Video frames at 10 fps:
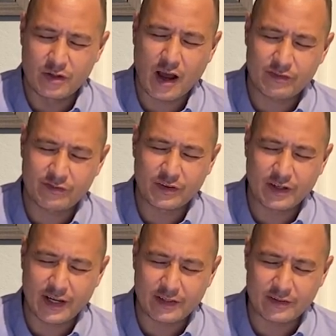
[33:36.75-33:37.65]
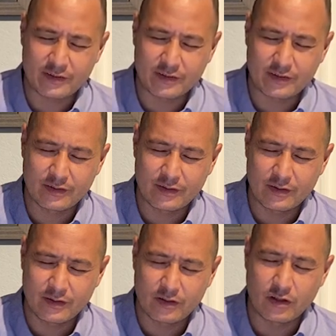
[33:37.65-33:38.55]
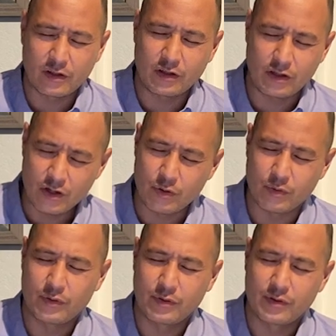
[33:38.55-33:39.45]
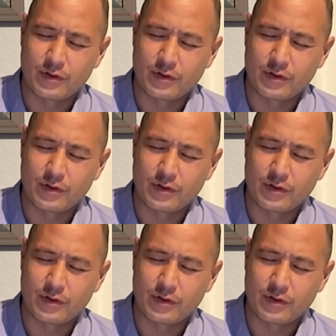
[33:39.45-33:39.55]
not forget you.